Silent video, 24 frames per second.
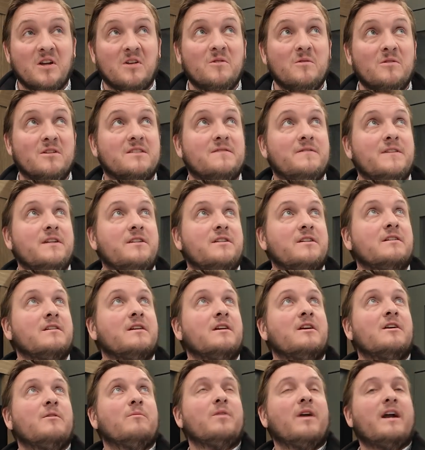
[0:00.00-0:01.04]
the coolest
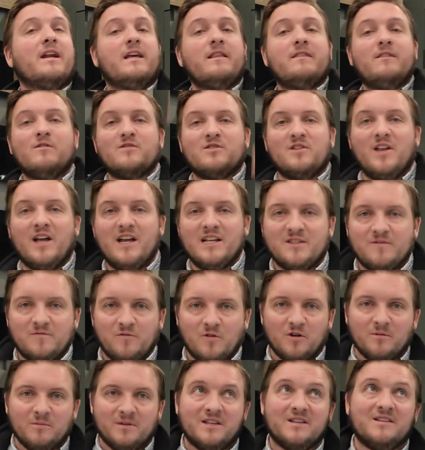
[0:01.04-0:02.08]
feature, Brad, hit those lights
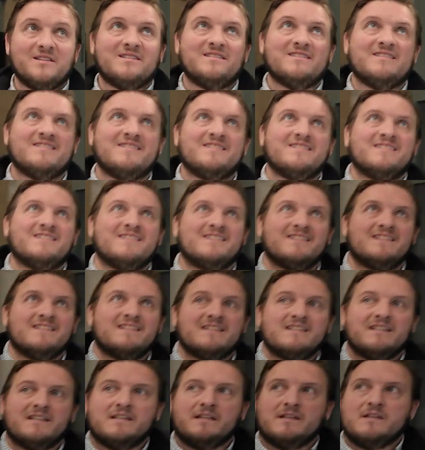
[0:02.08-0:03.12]
for me.
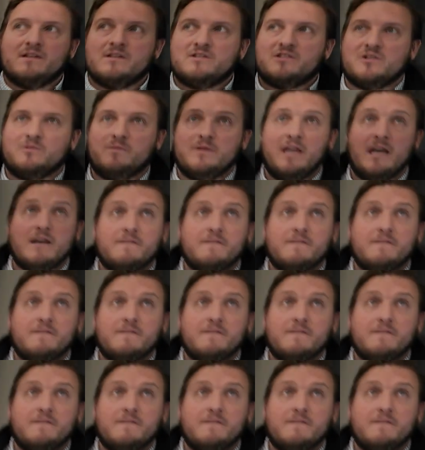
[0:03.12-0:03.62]
So we